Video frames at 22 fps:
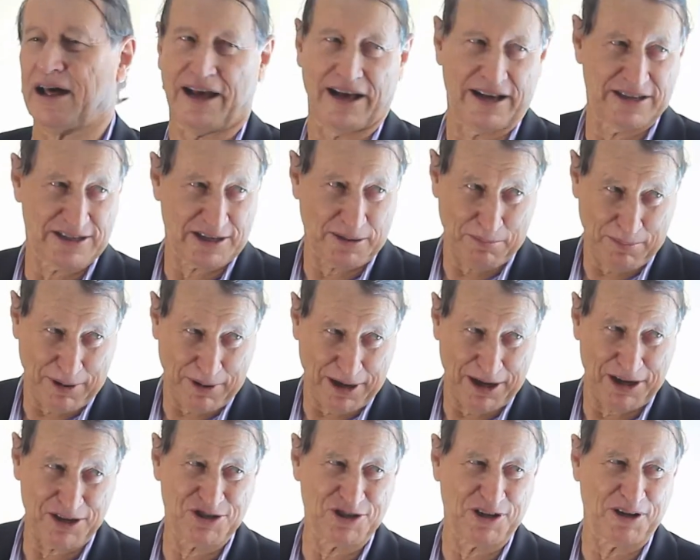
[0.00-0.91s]
as a
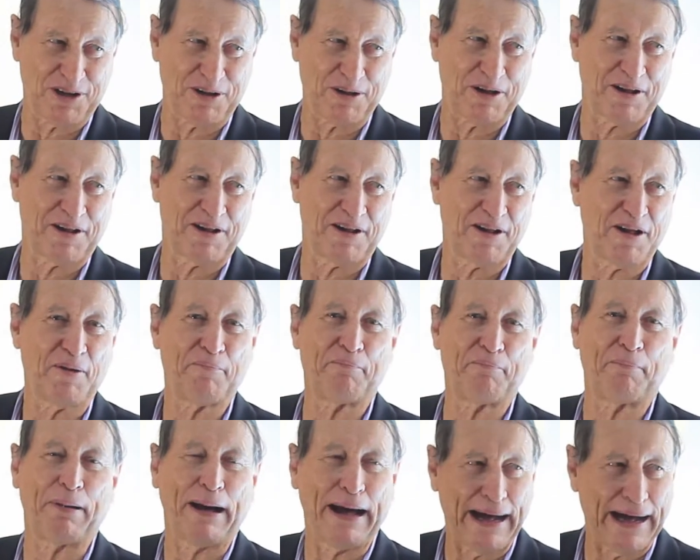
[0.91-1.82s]
major
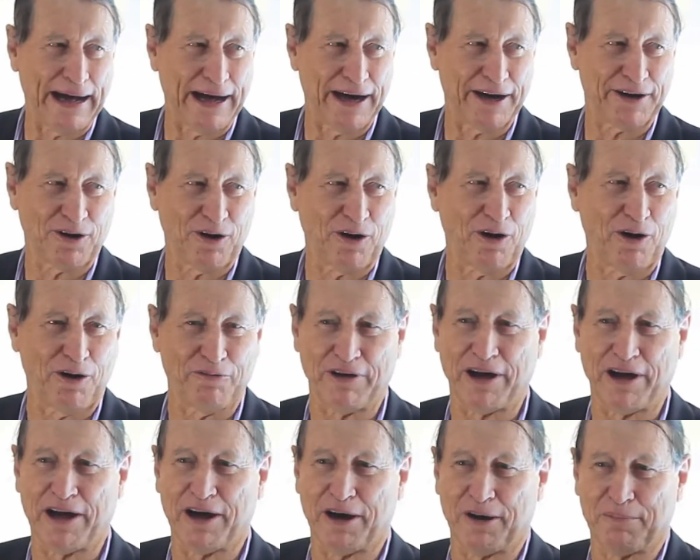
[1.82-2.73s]
part of
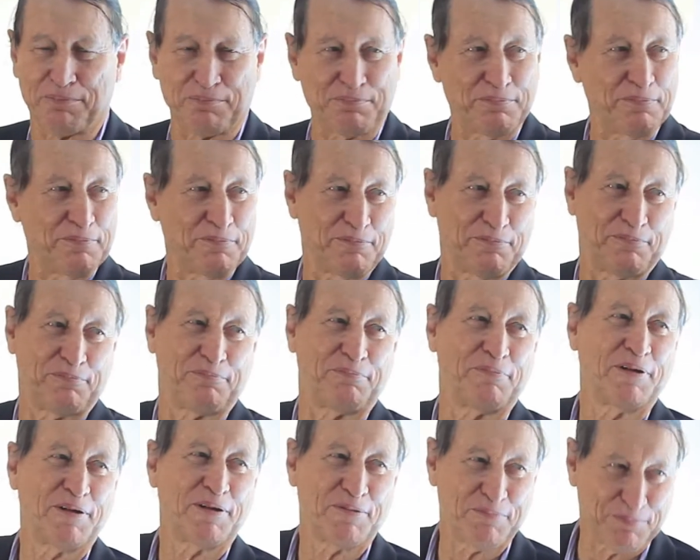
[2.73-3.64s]
our
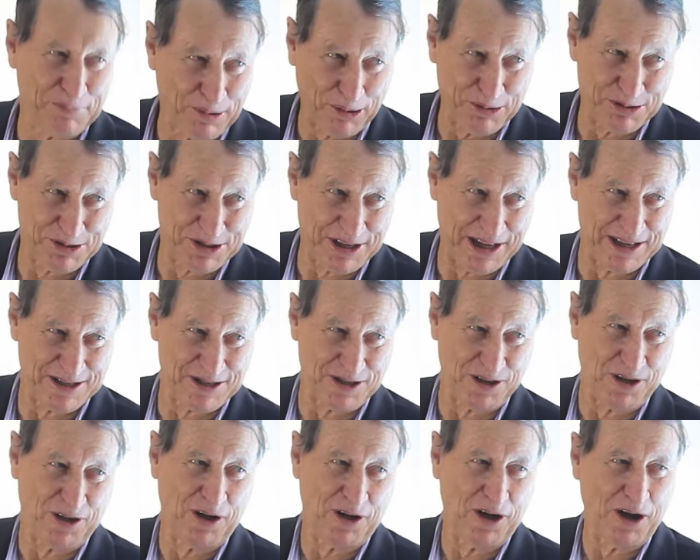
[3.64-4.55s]
process,
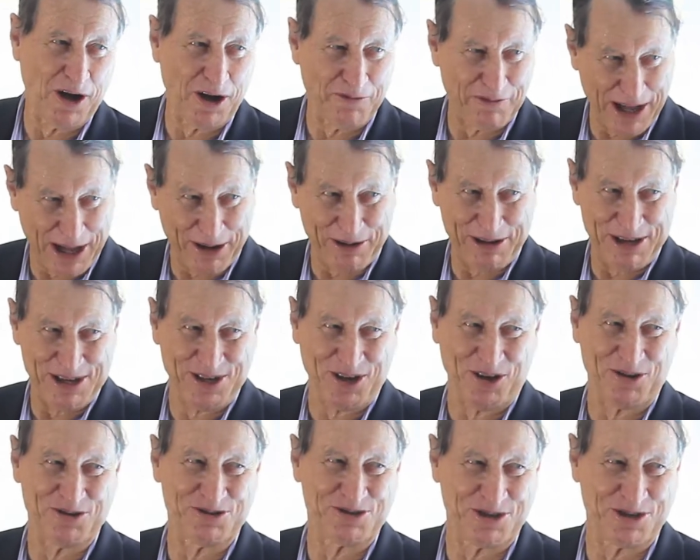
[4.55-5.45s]
of our
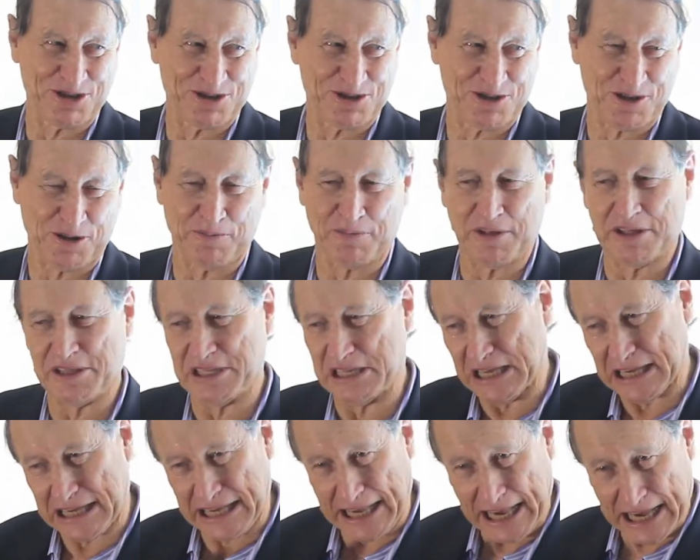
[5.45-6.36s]
ecosystem.
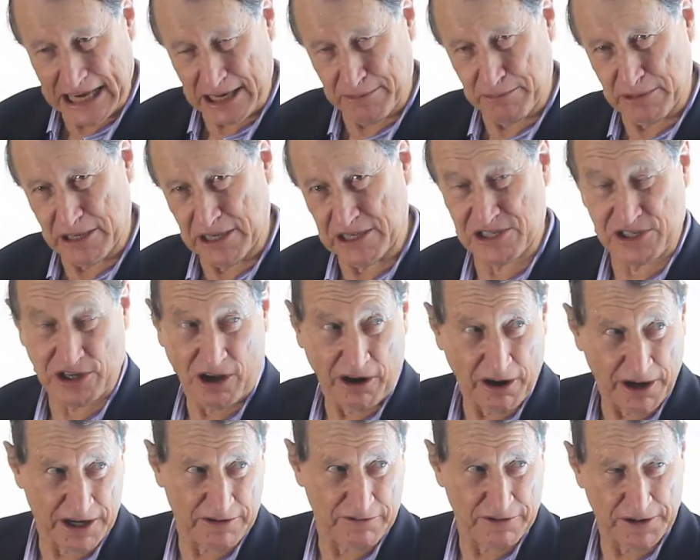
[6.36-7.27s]
The academy
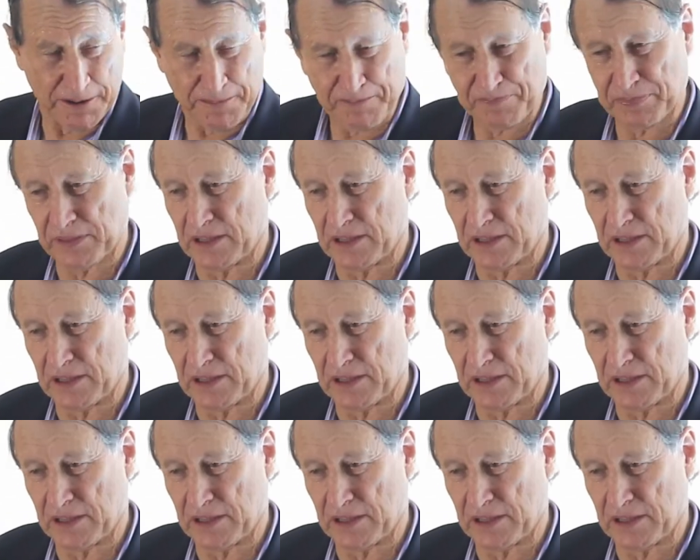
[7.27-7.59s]
side of it